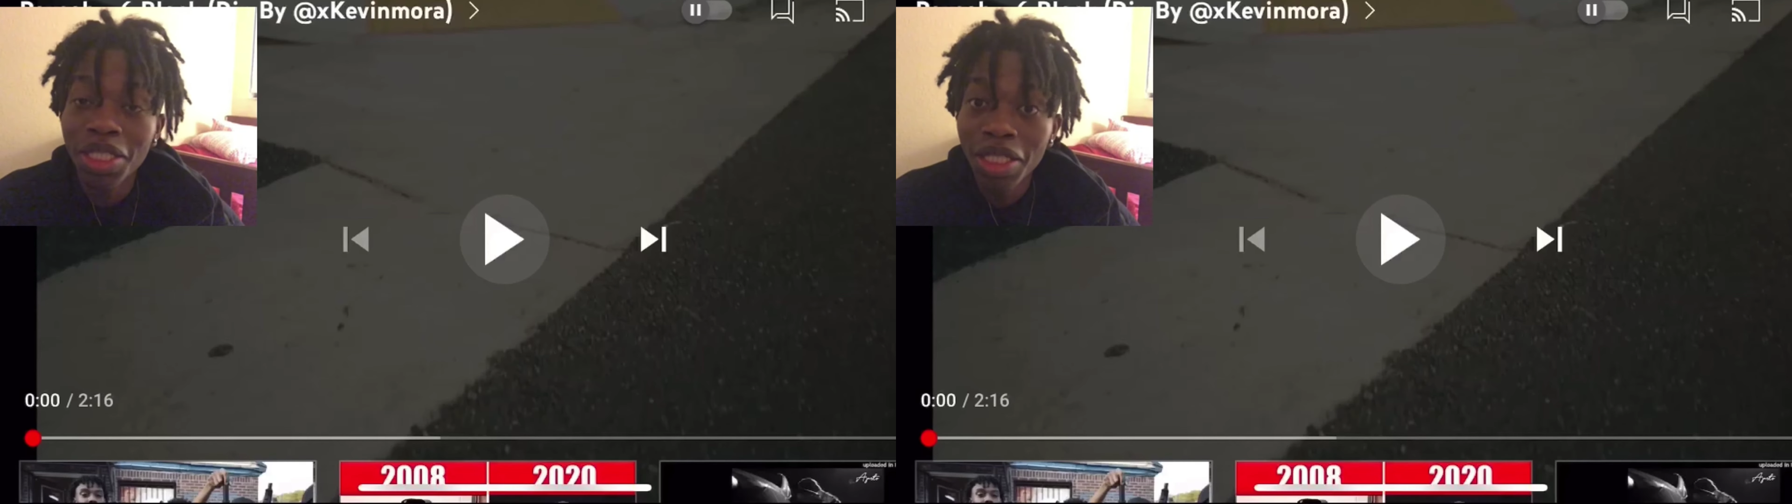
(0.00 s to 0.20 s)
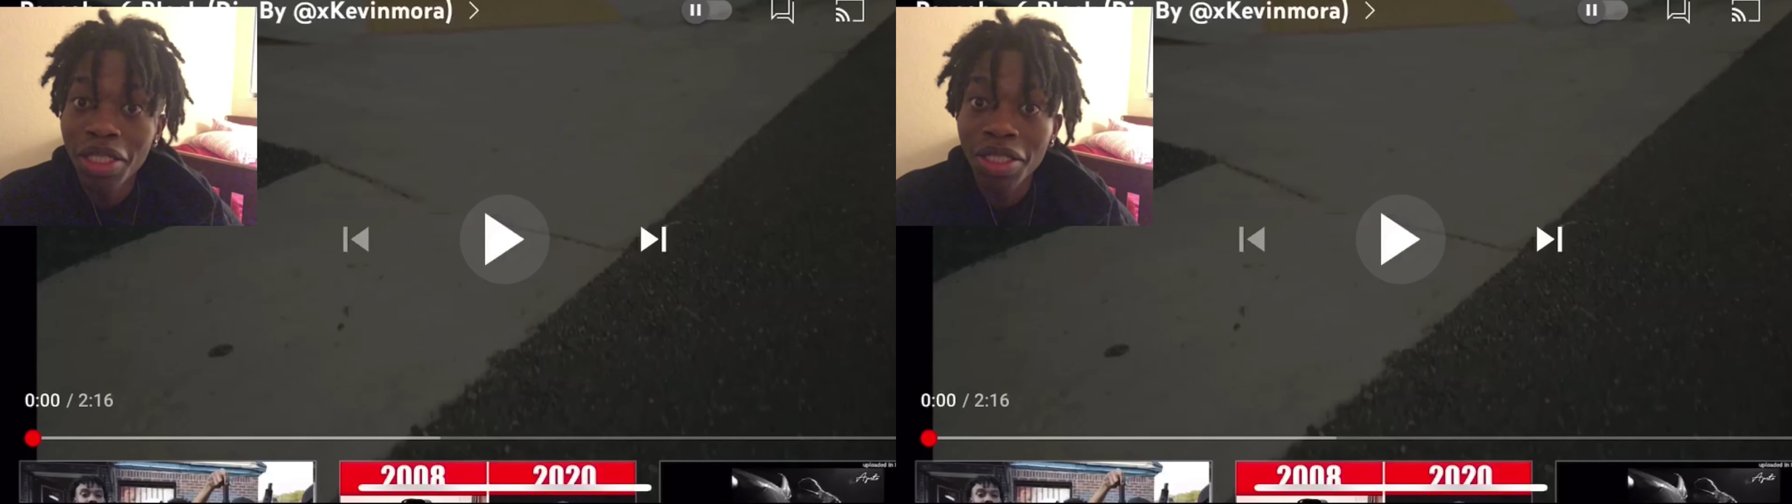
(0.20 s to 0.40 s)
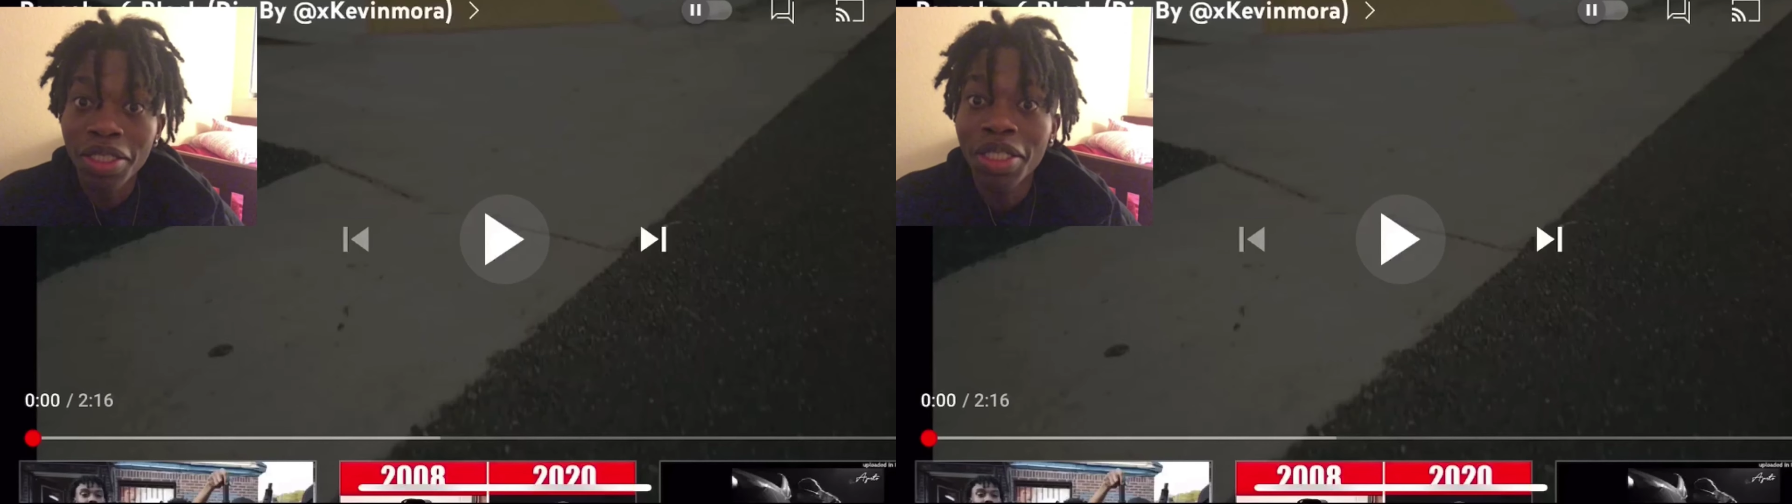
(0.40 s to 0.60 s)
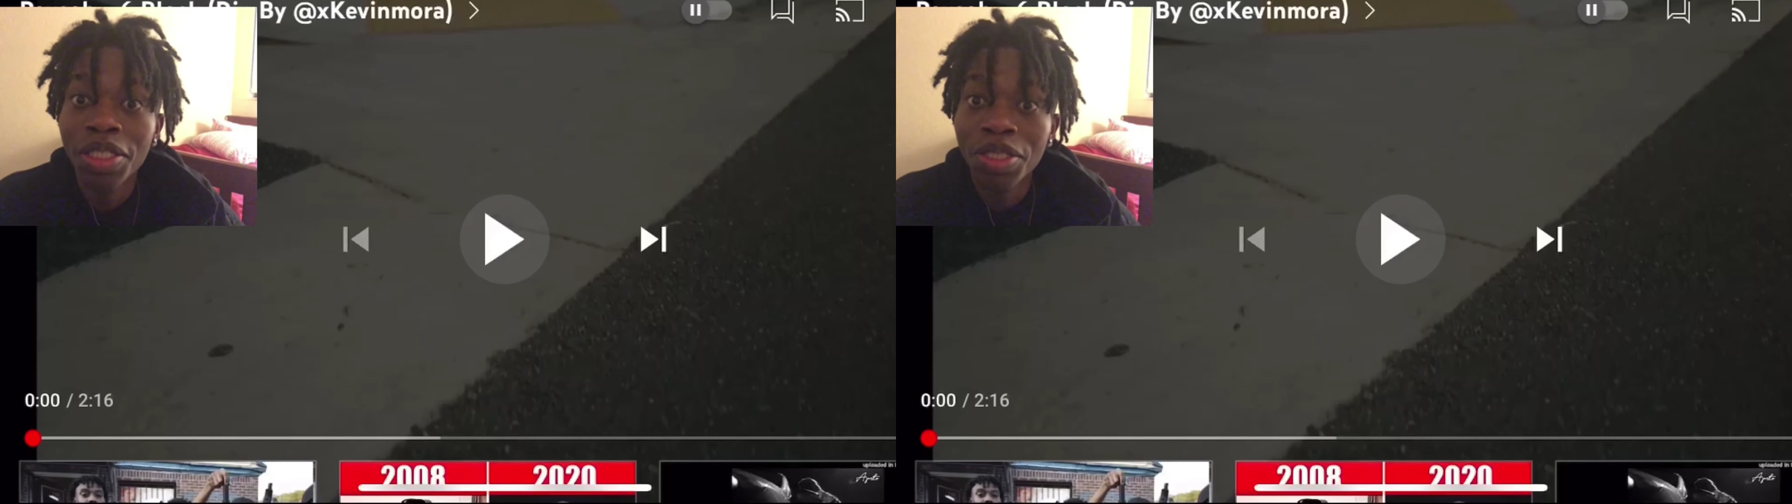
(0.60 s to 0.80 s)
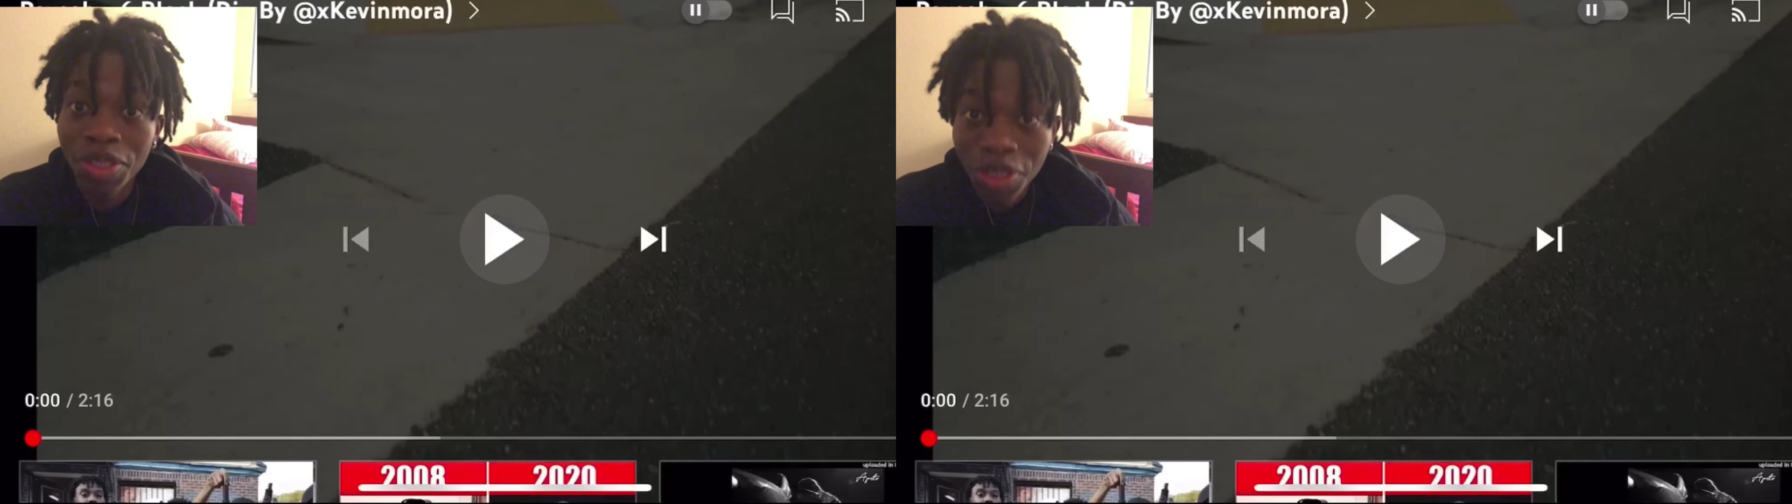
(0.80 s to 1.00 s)
literally
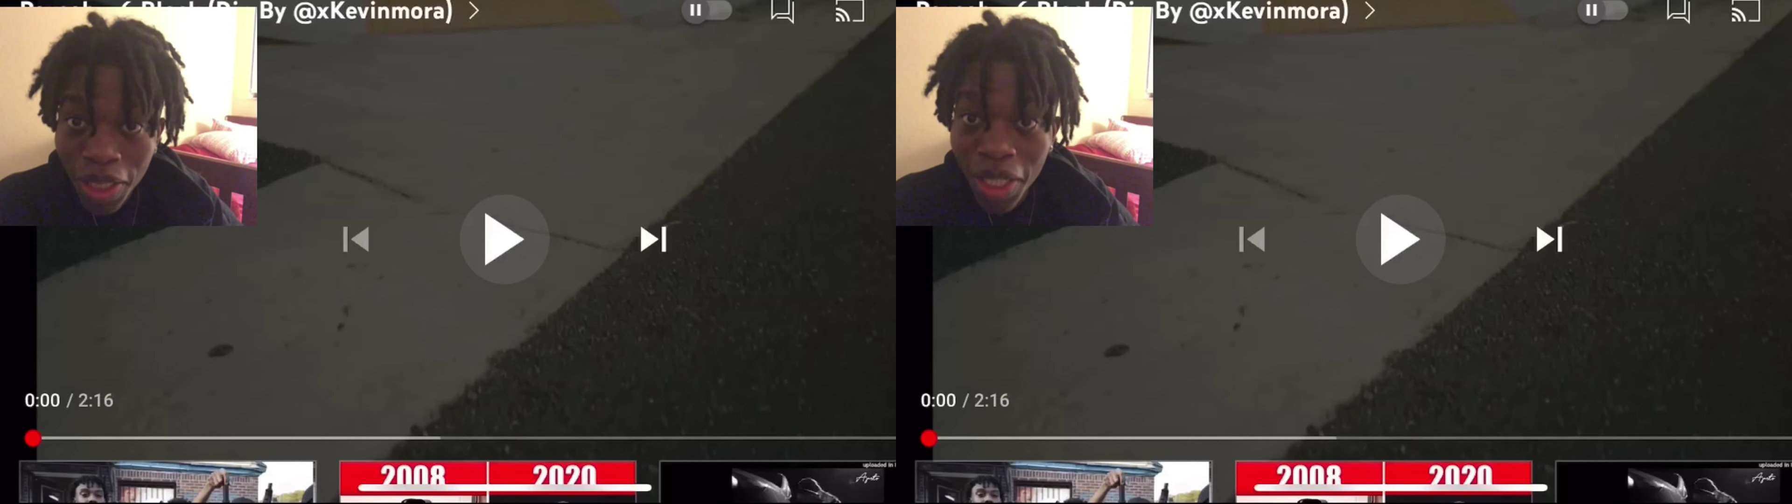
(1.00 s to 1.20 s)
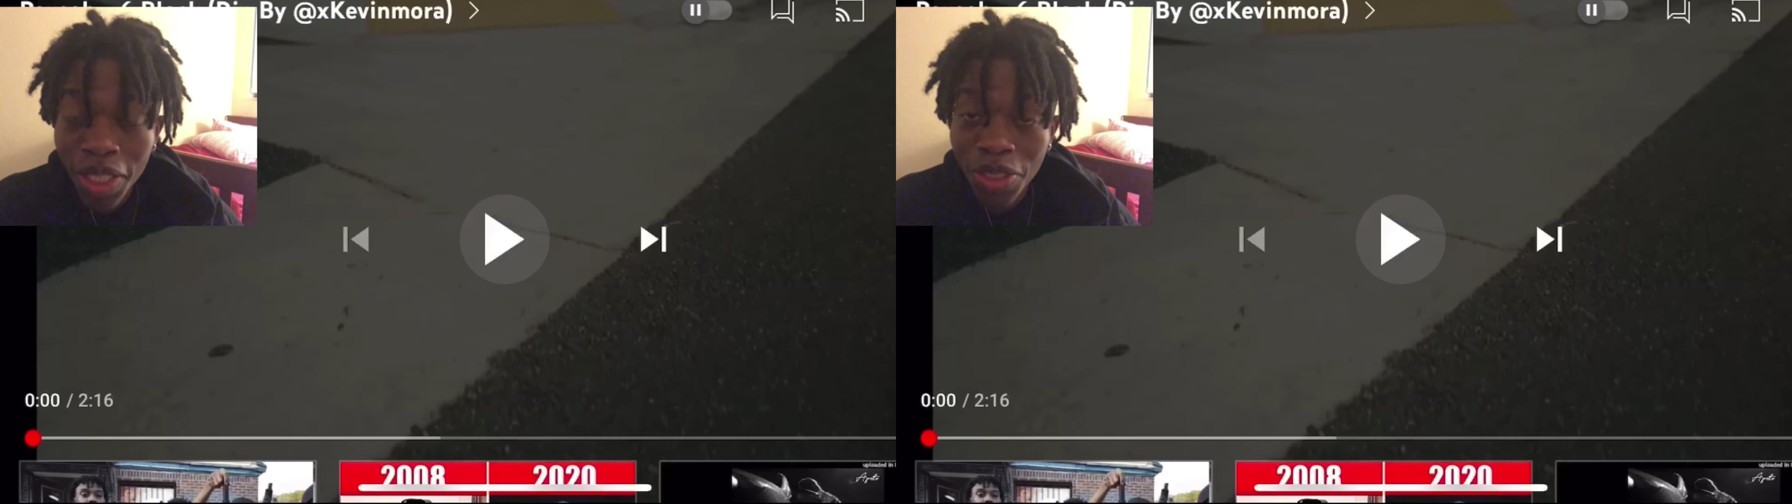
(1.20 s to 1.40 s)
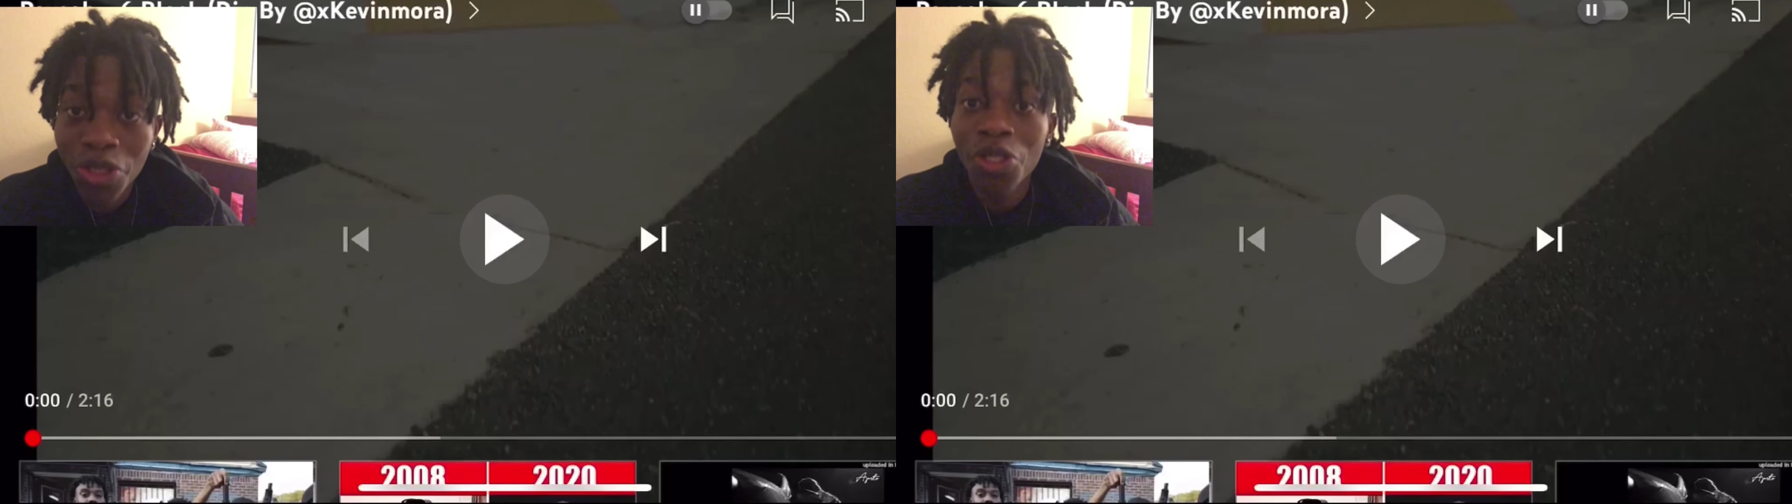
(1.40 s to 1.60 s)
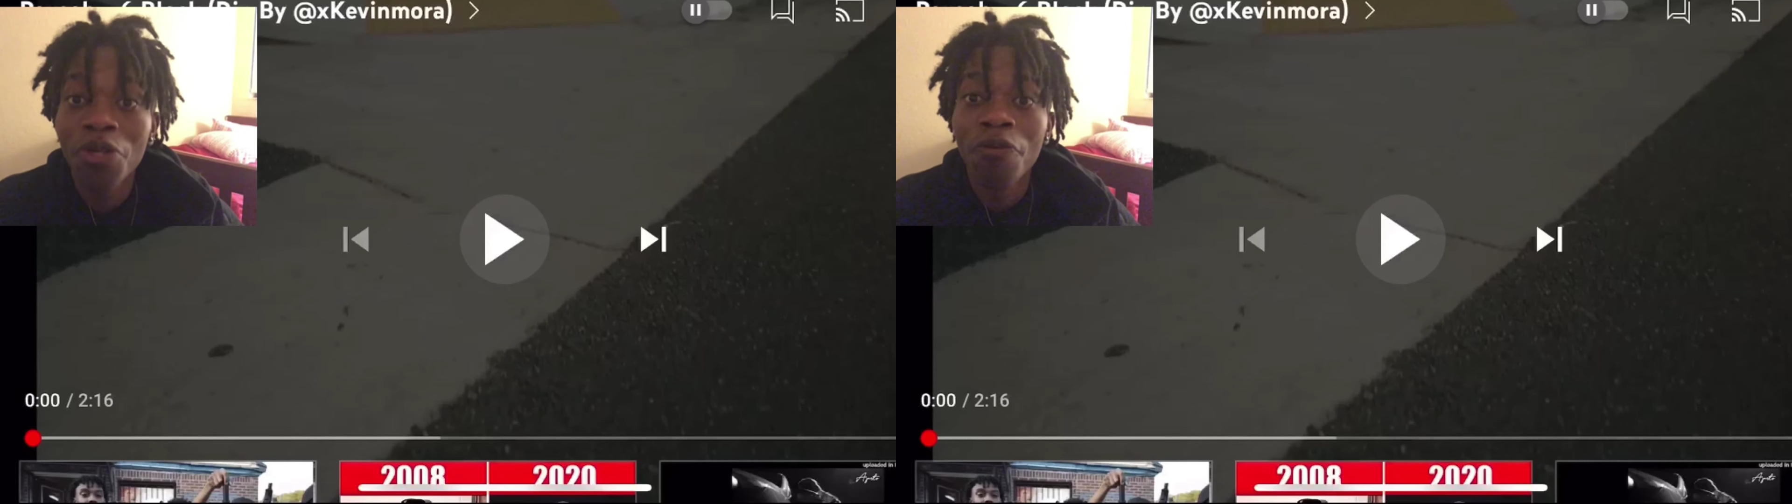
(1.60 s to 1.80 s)
six